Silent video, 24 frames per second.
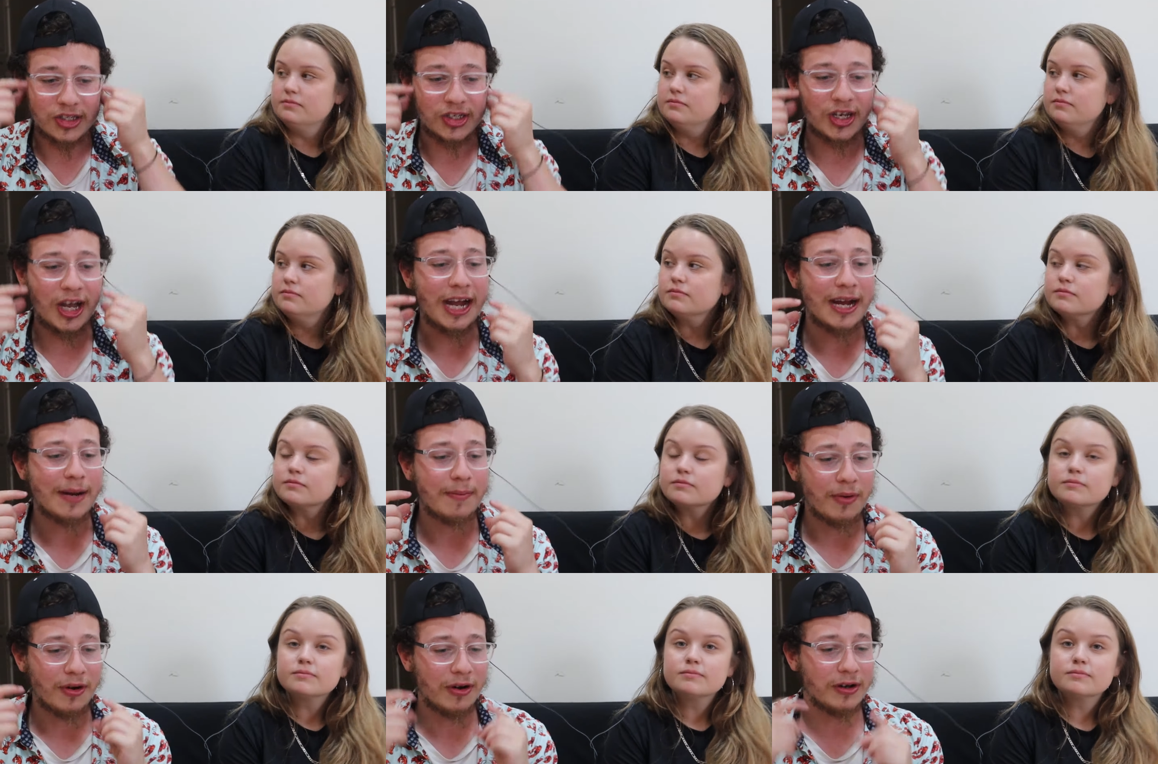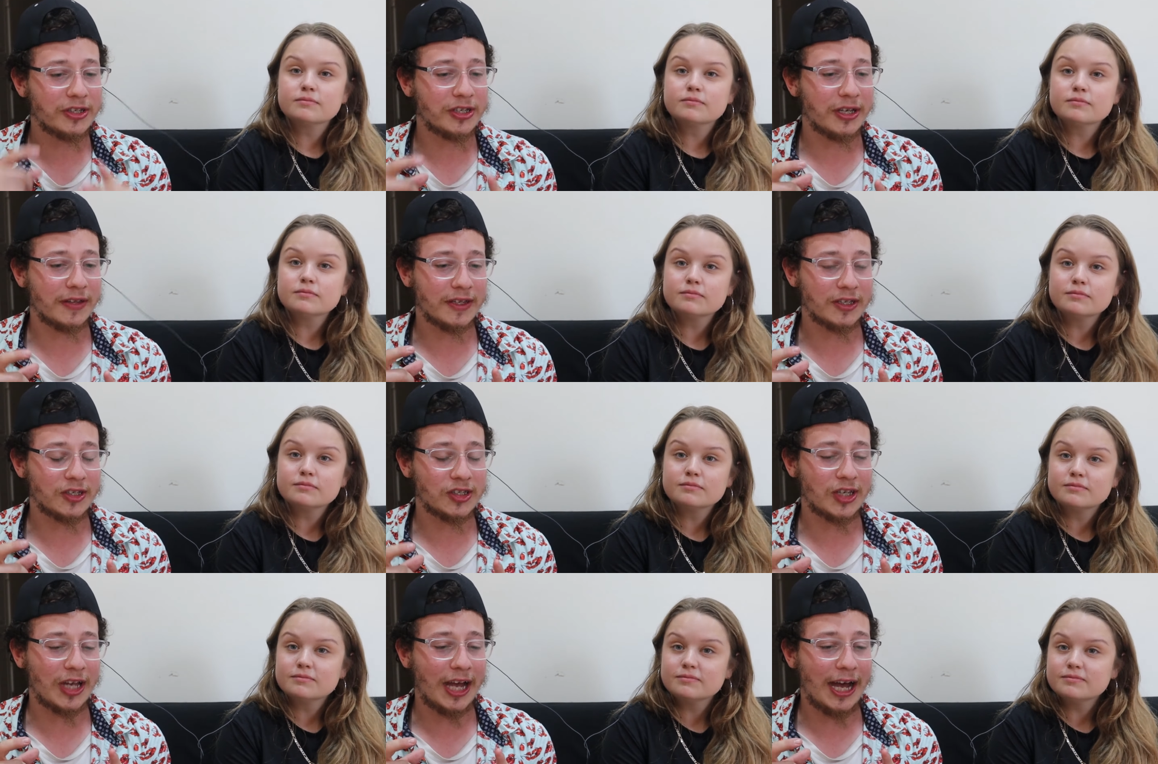Speaker 1: sideburns on
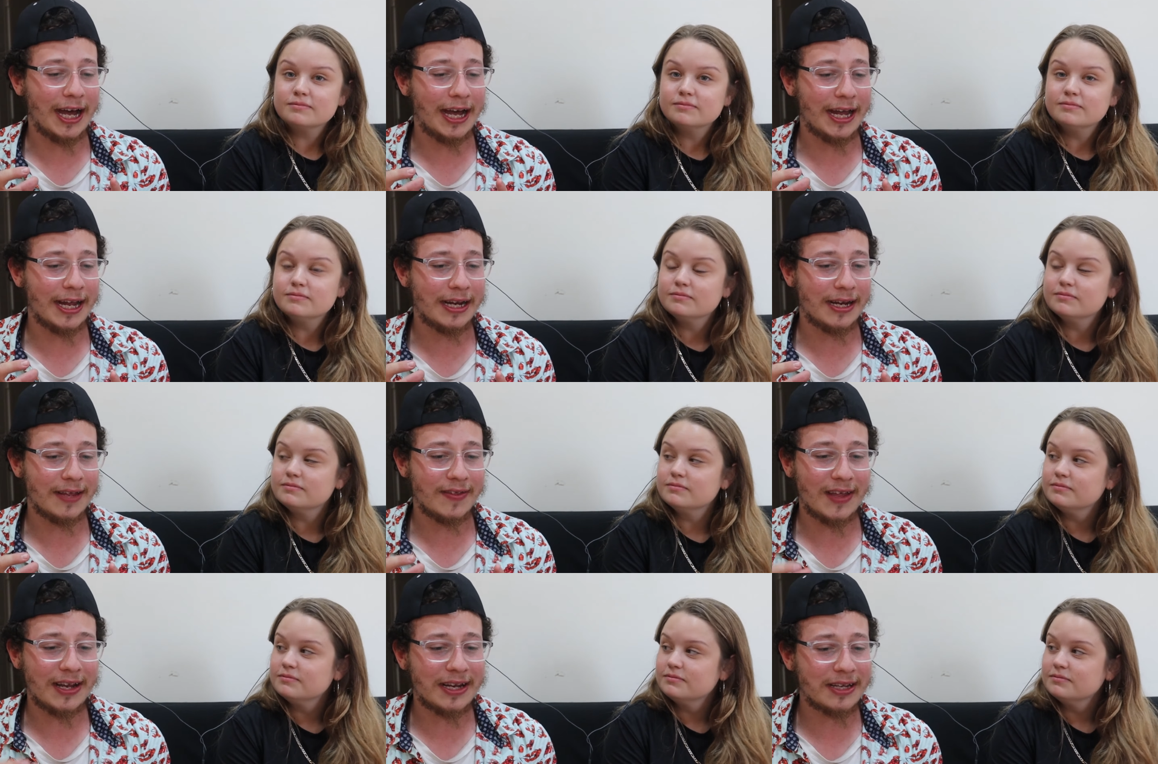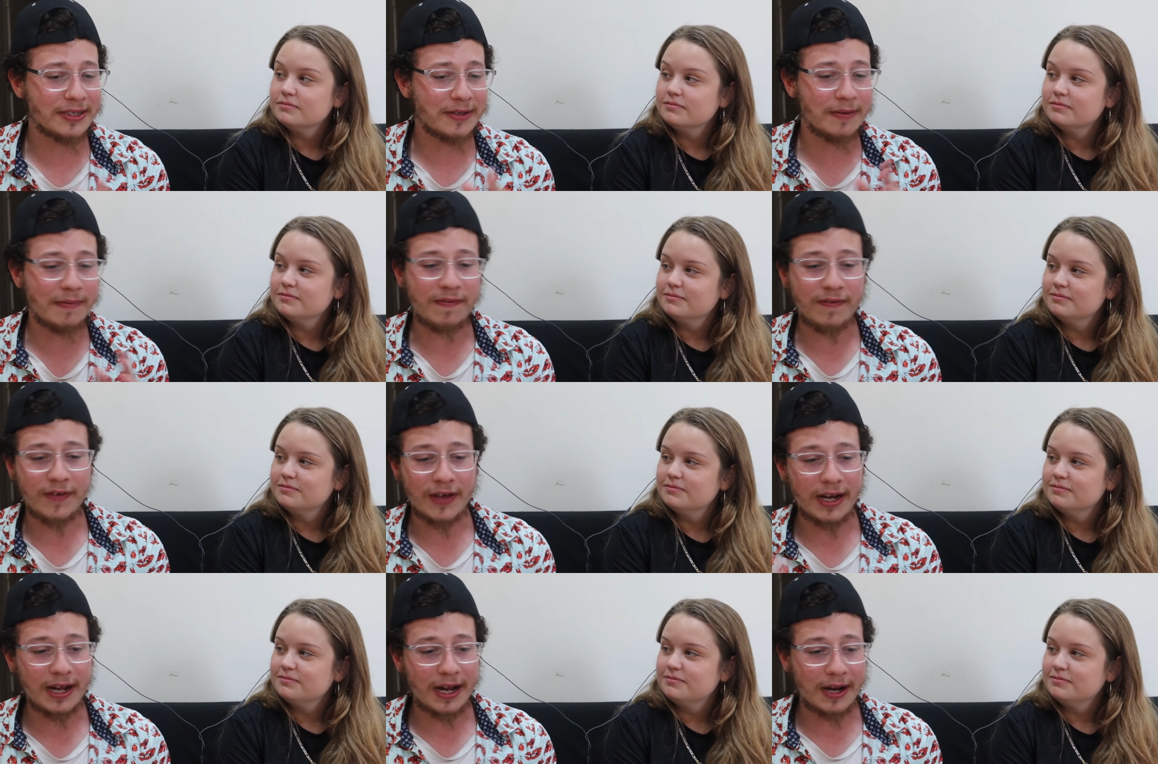the side. That doesn't
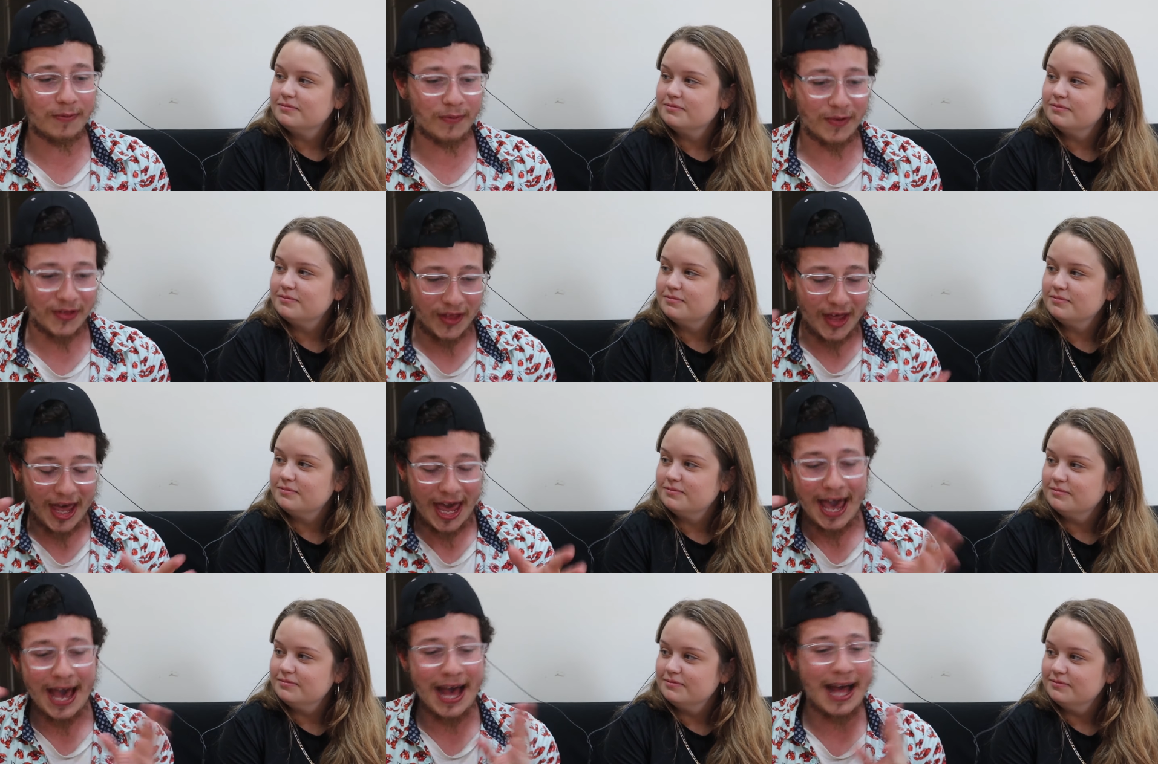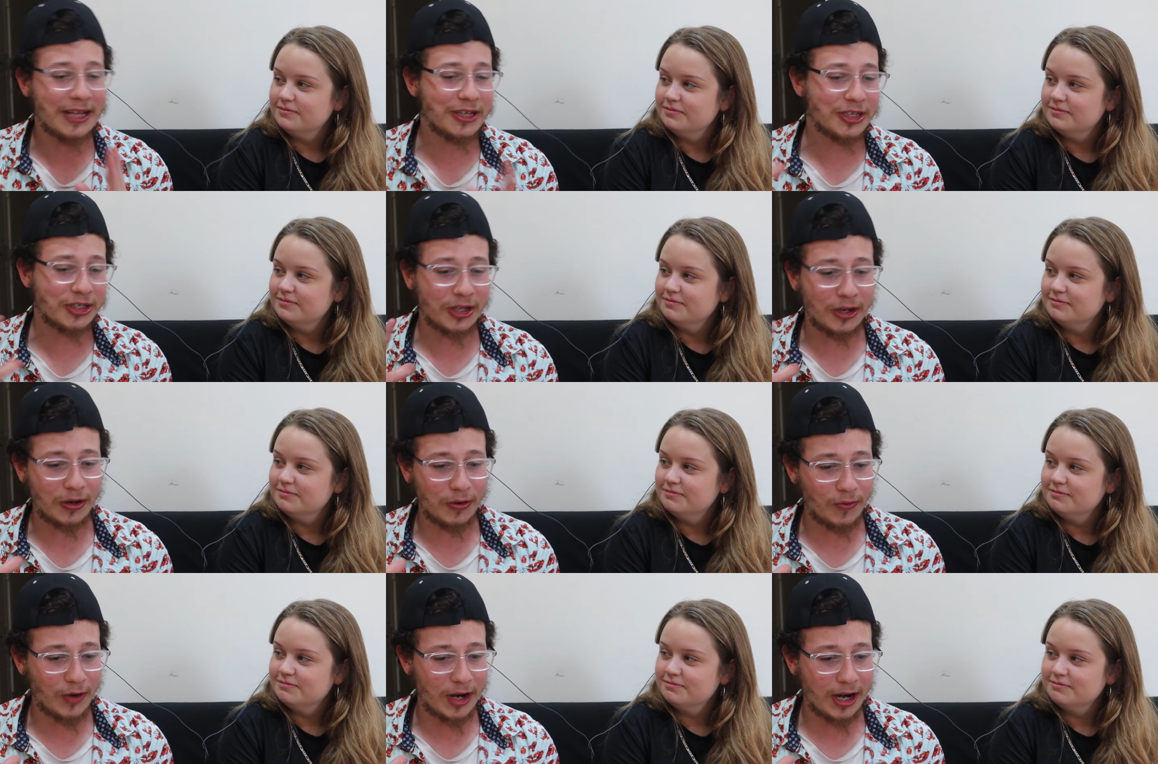fit in with the hats
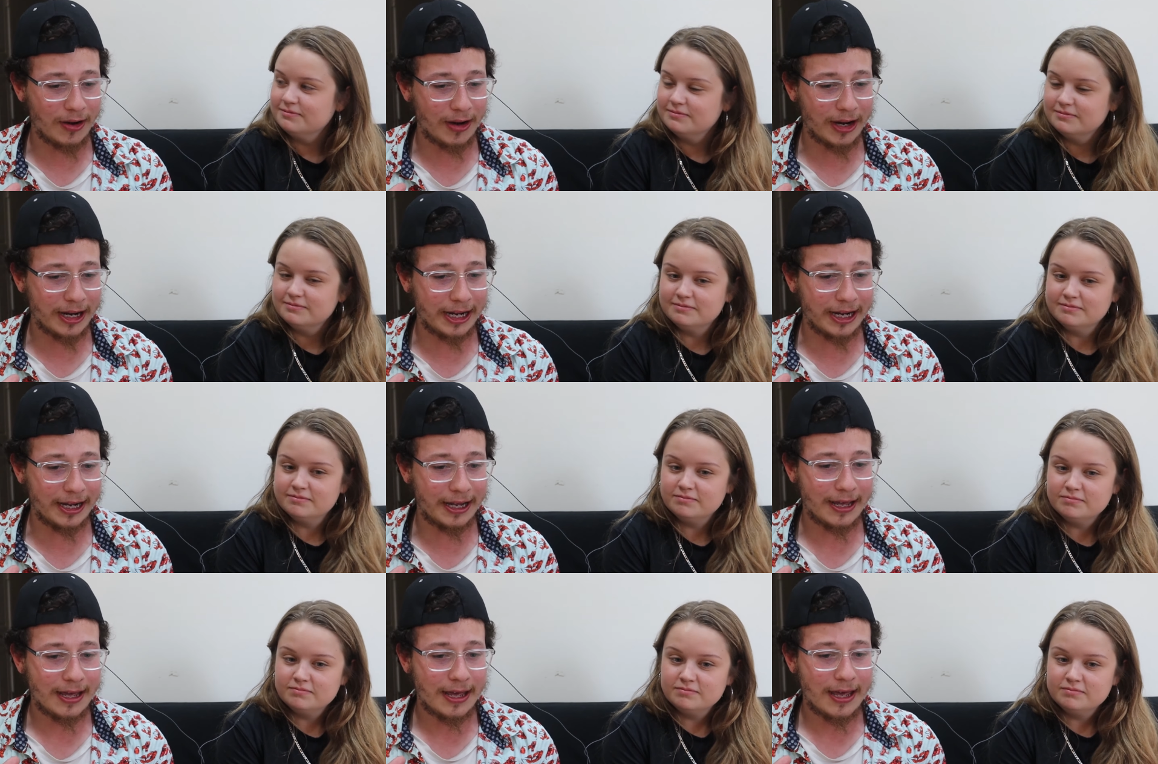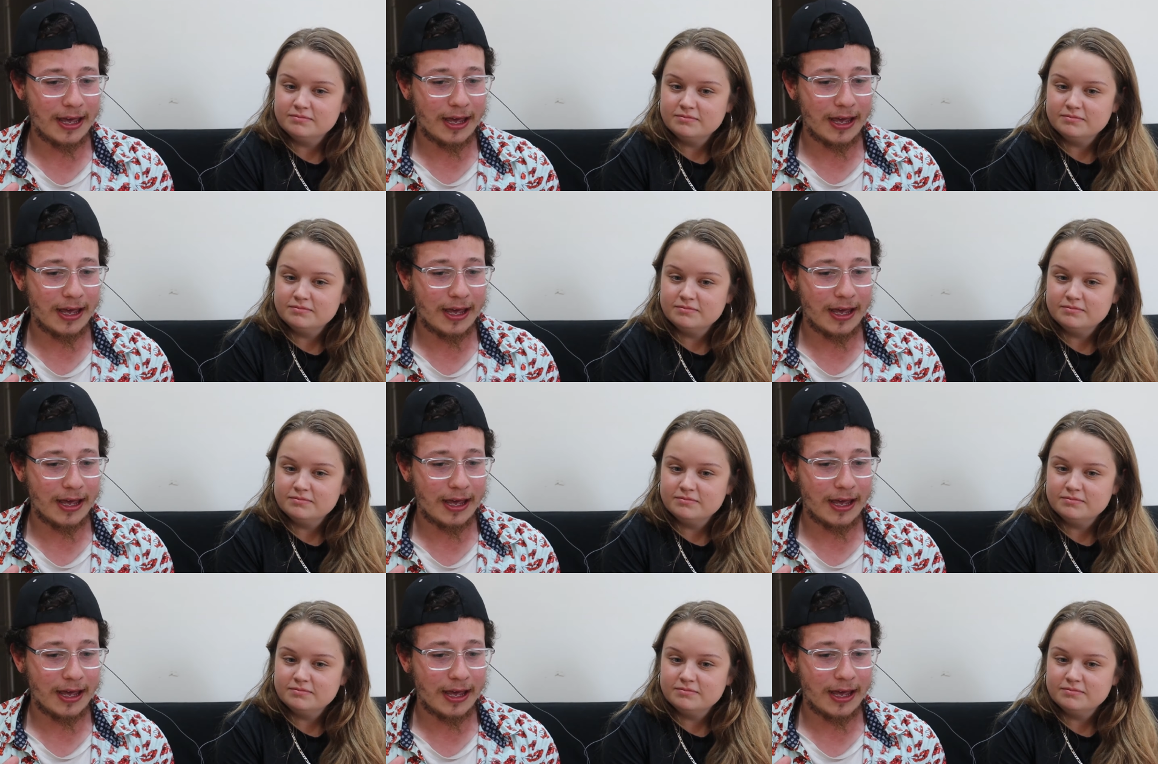they're wearing.